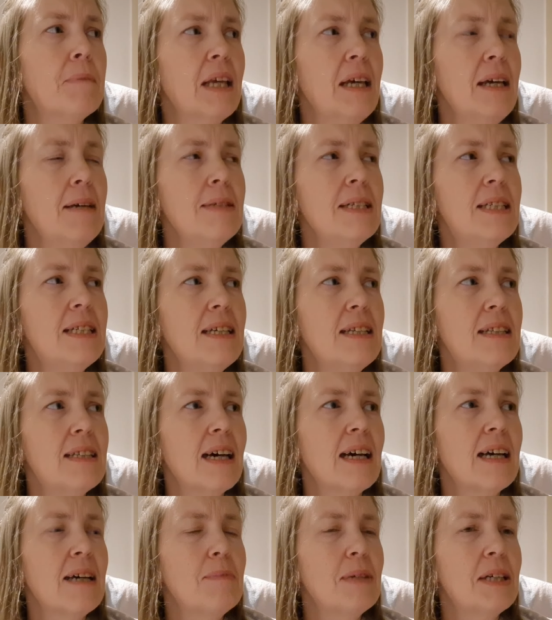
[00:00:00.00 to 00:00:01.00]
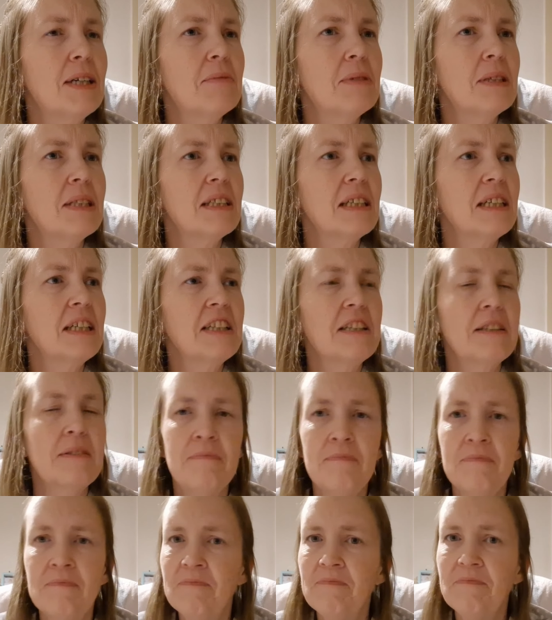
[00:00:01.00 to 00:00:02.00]
Came to tea time and I was like,
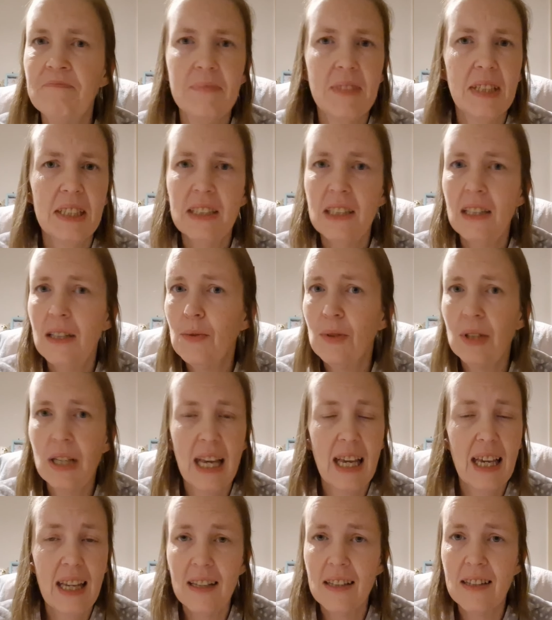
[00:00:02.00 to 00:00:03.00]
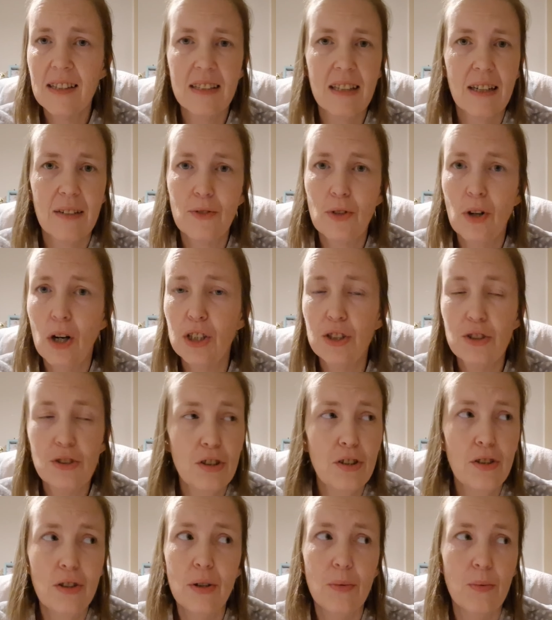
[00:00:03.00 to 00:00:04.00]
I don't want anything that I've got. I
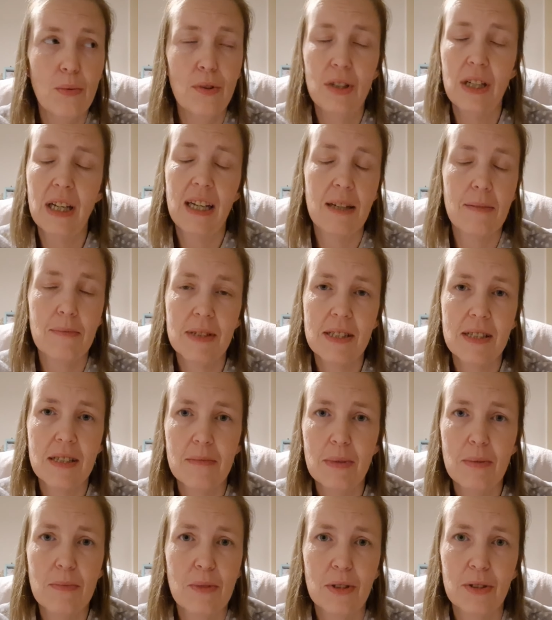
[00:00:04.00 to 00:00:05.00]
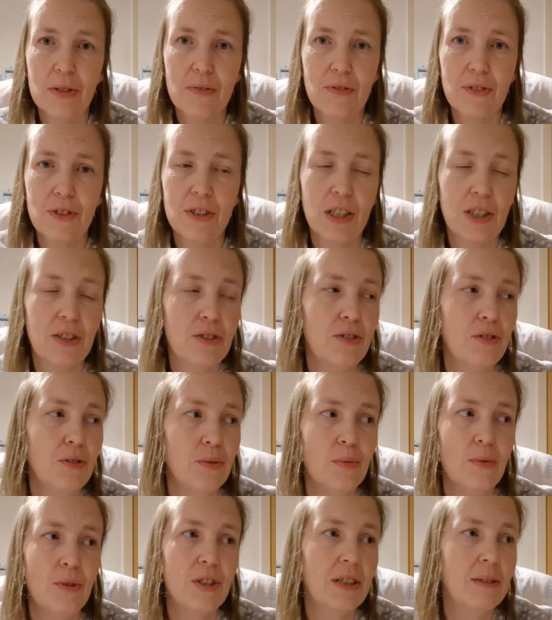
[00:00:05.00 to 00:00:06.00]
do not want any of my Slim and World food. I do
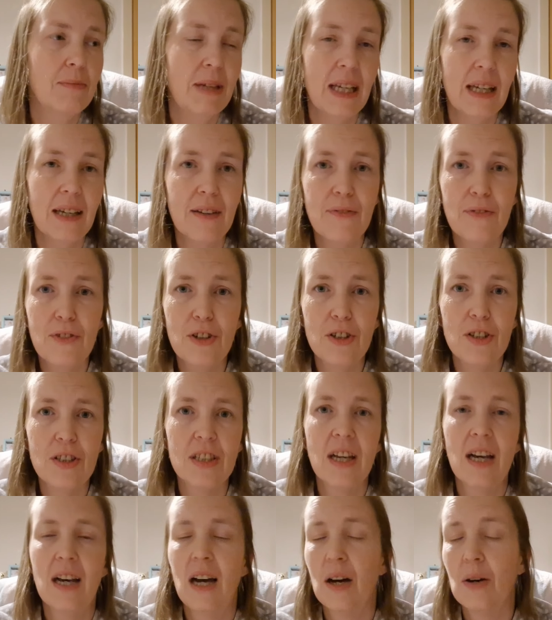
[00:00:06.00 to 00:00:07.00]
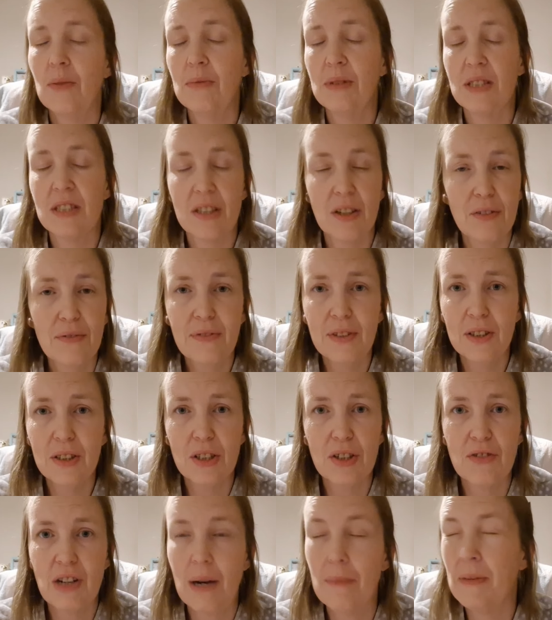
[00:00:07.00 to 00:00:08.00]
not want to make food. I was still
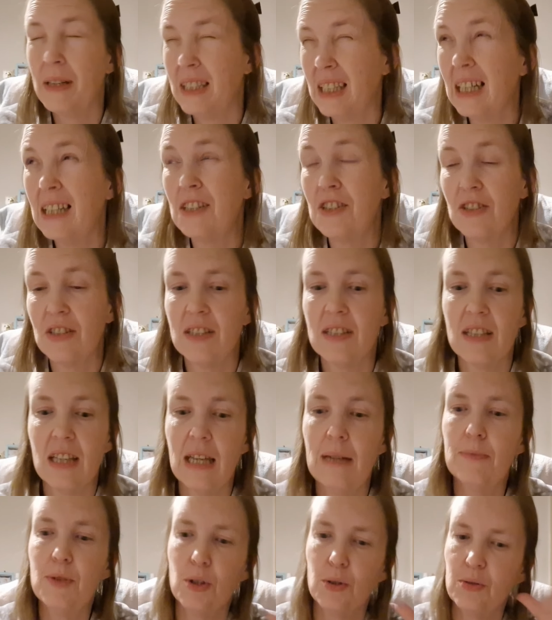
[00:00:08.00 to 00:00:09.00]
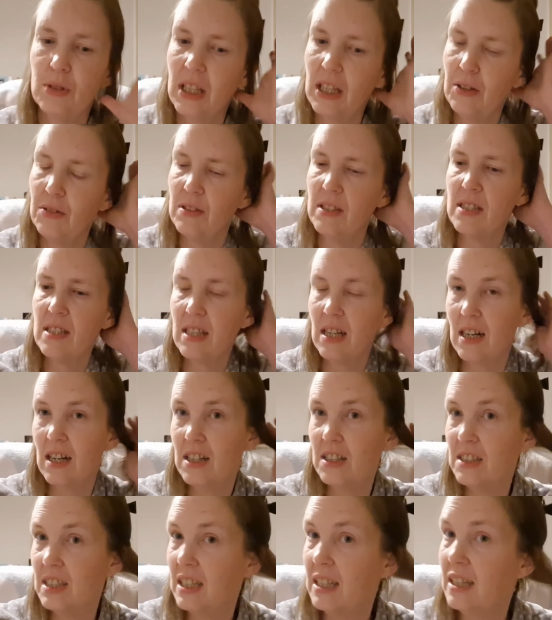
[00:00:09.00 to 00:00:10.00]
feeling crap. I'd actually slept all day on the
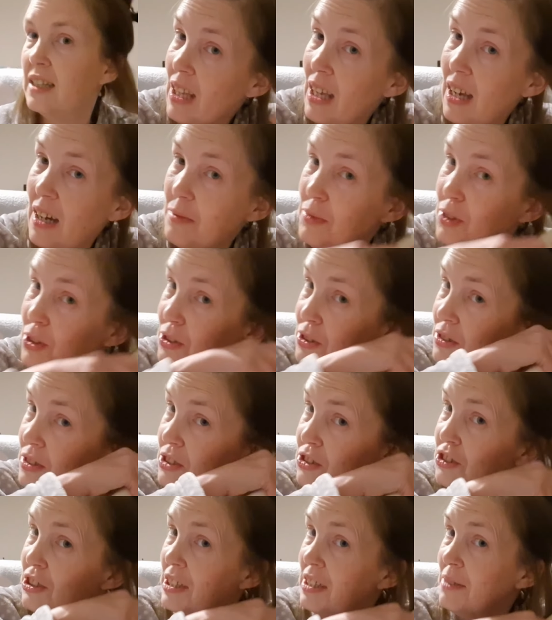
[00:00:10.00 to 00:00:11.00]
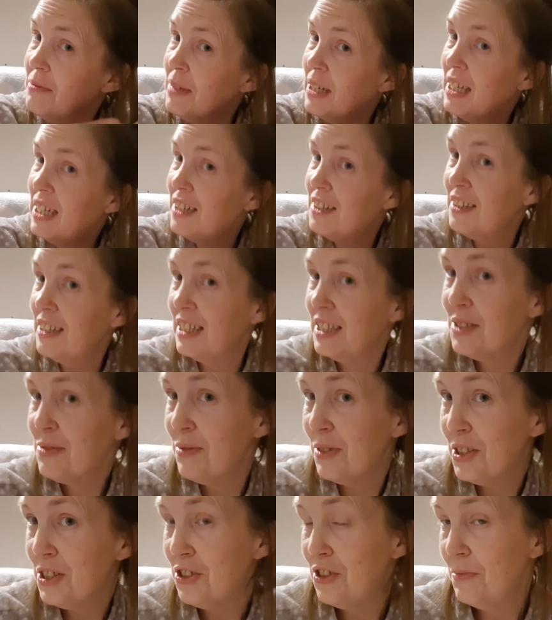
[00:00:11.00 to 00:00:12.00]
Saturday. I'm not straightening my hair and that's
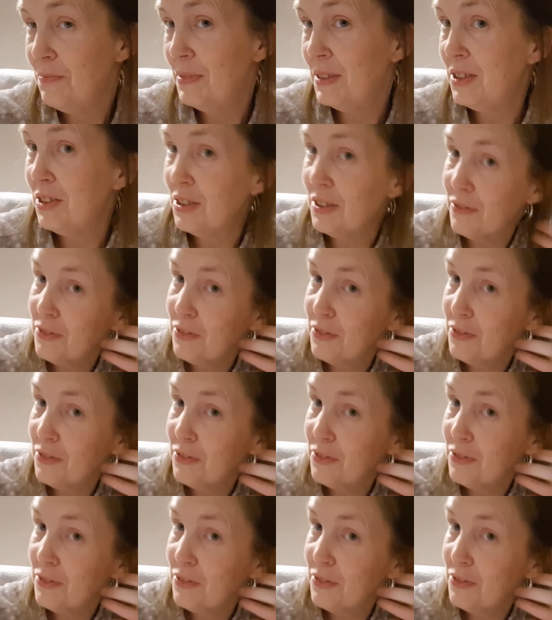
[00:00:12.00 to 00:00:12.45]
what I should be doing.